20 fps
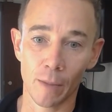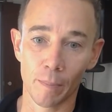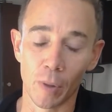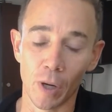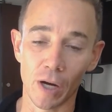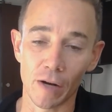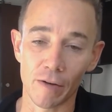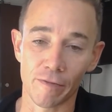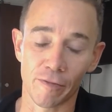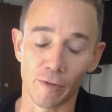
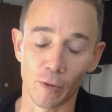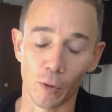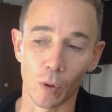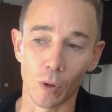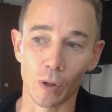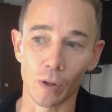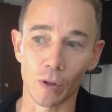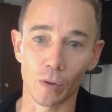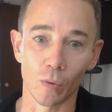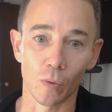But
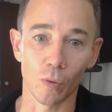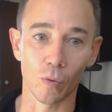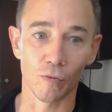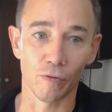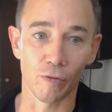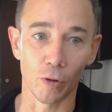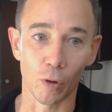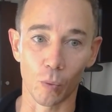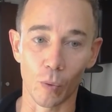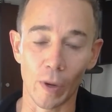for,
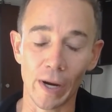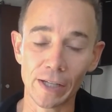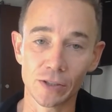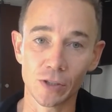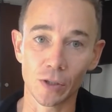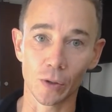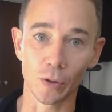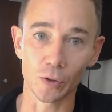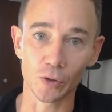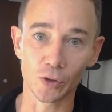for
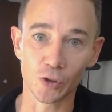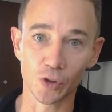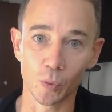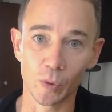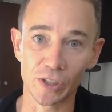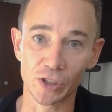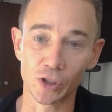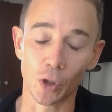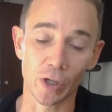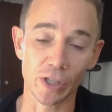rentals,
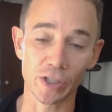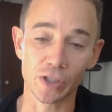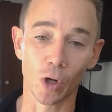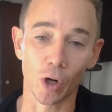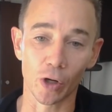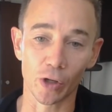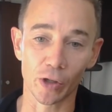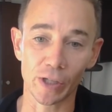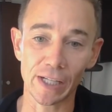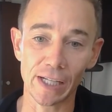we started
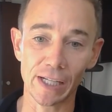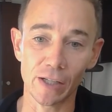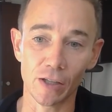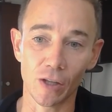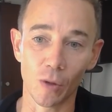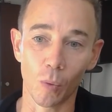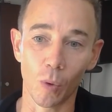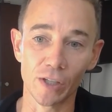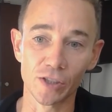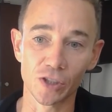targeting
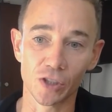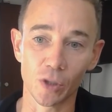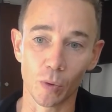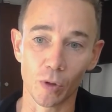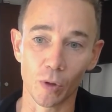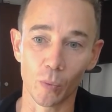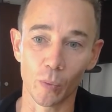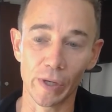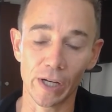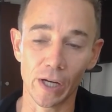the ones that
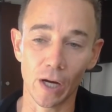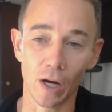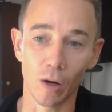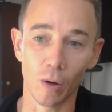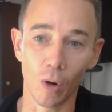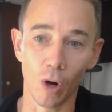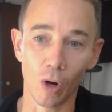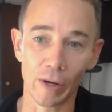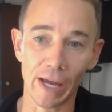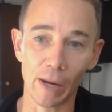we
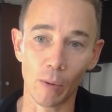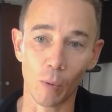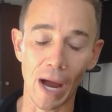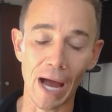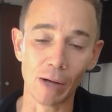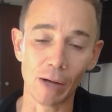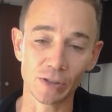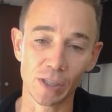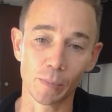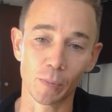go, okay, well,
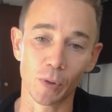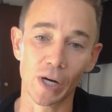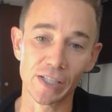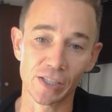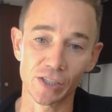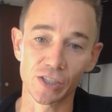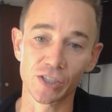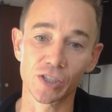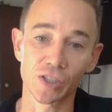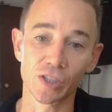housing
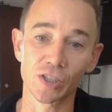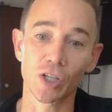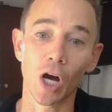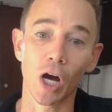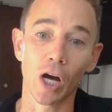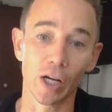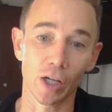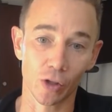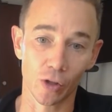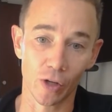prices has
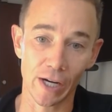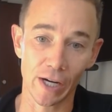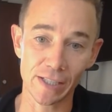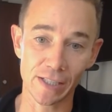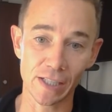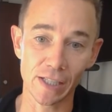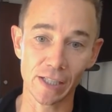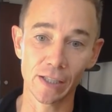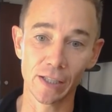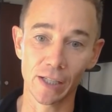gone
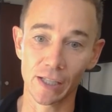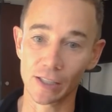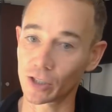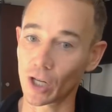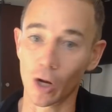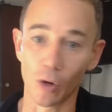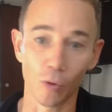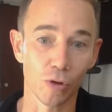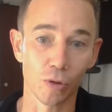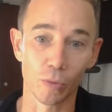crazy. It's
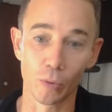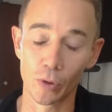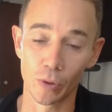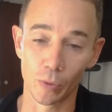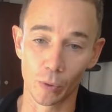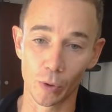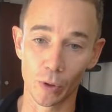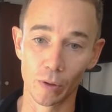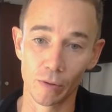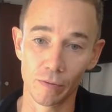gone through
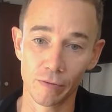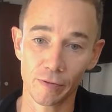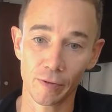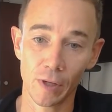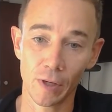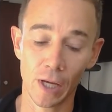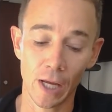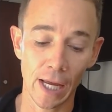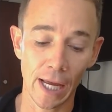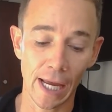the roof.
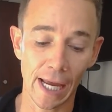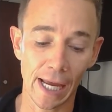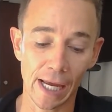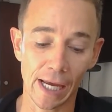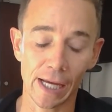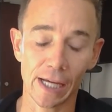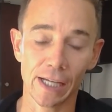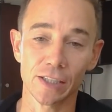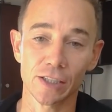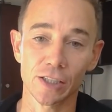
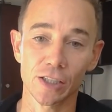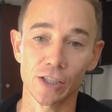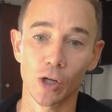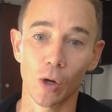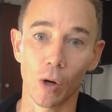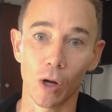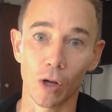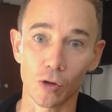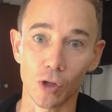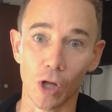And, you
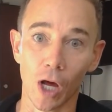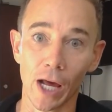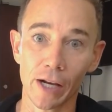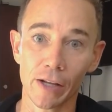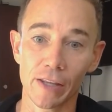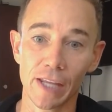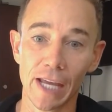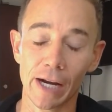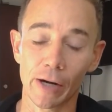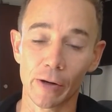know, a lot
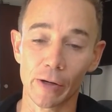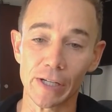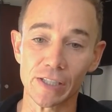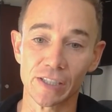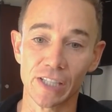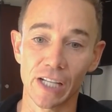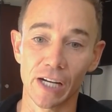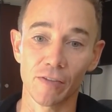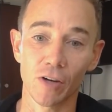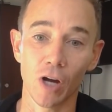of the
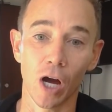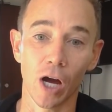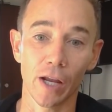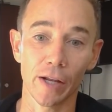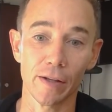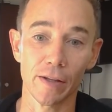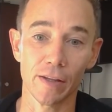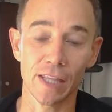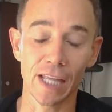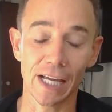areas that have
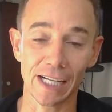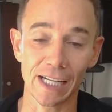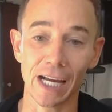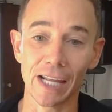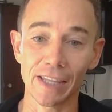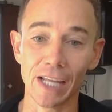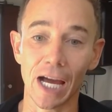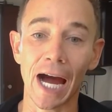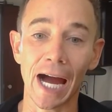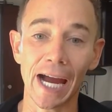gone, that
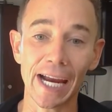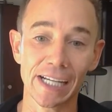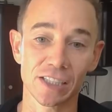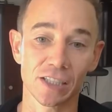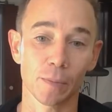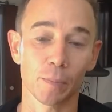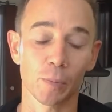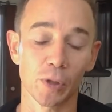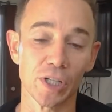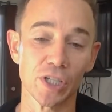gotten the
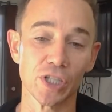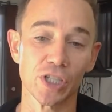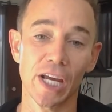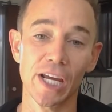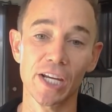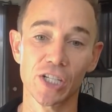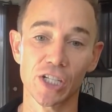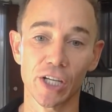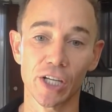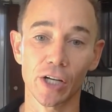highest
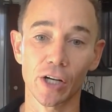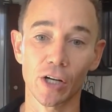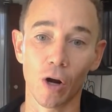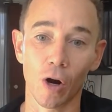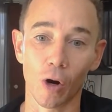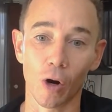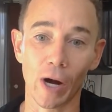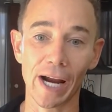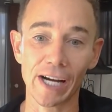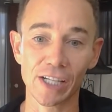appreciation
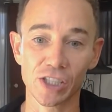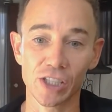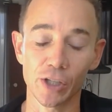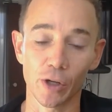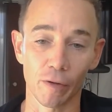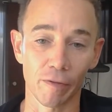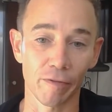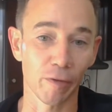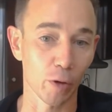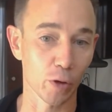are actually
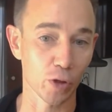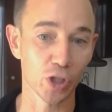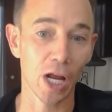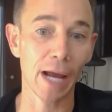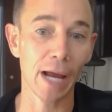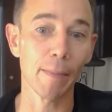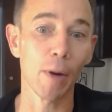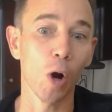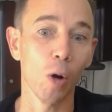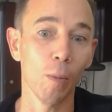your first
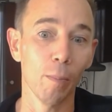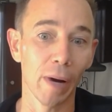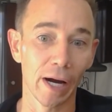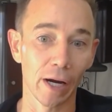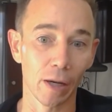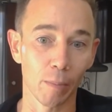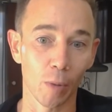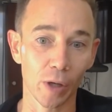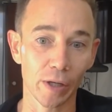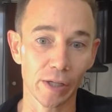time home
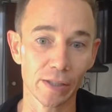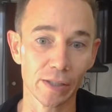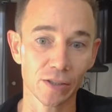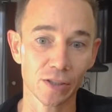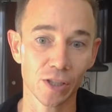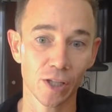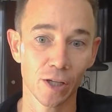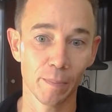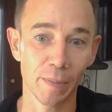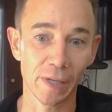buyer
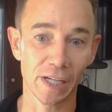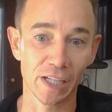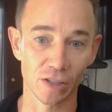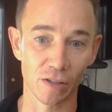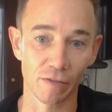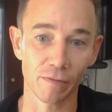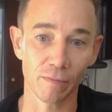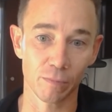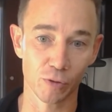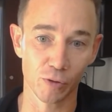markets because
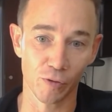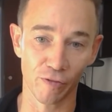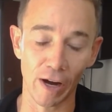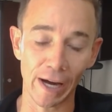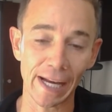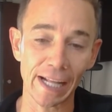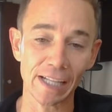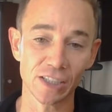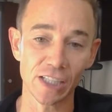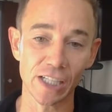
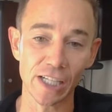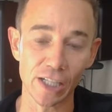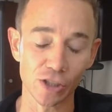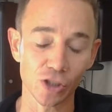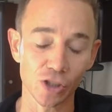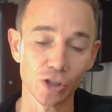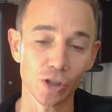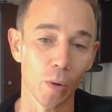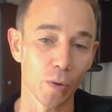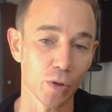financing is
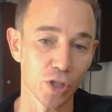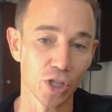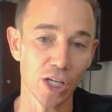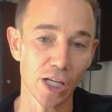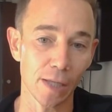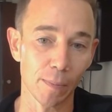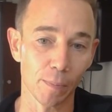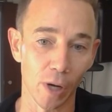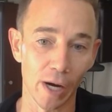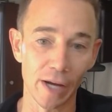so
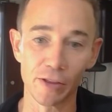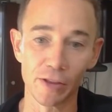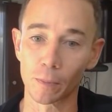cheap, right?